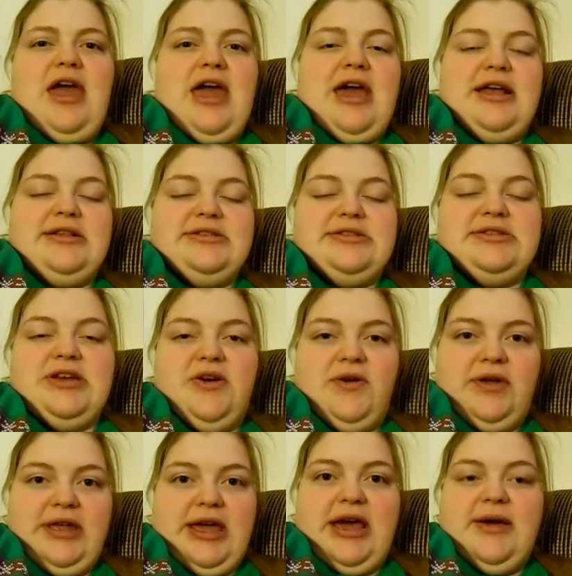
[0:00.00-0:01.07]
And so,
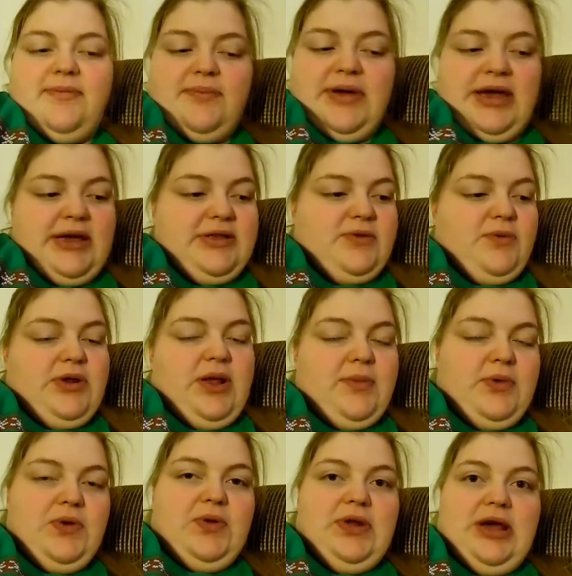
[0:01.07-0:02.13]
yeah, back to what
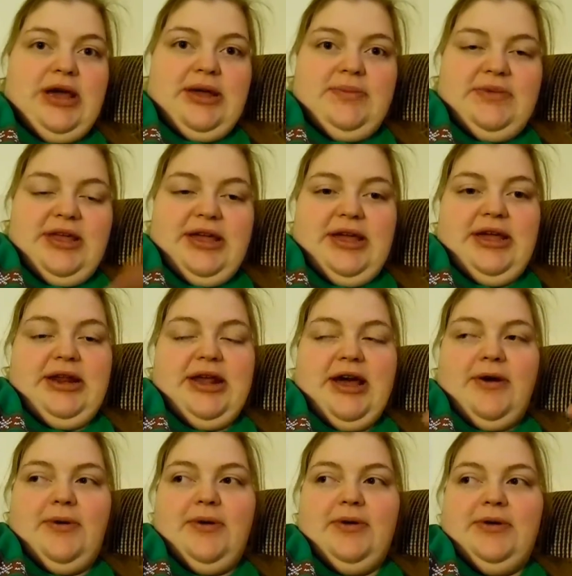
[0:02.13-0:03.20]
I'm doing. I'm taking an
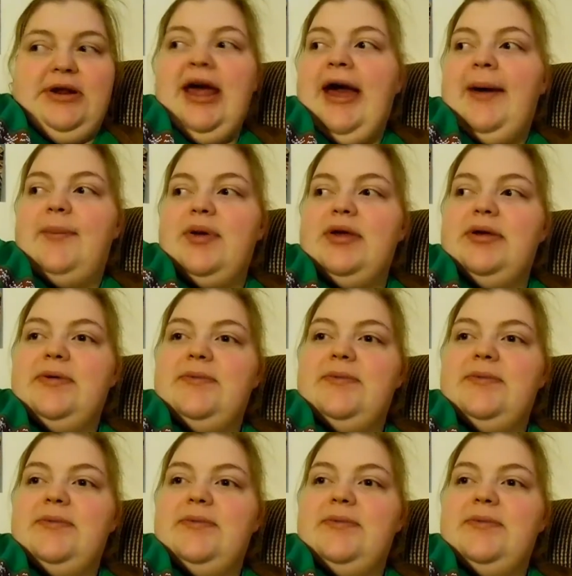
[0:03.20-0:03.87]
hour nap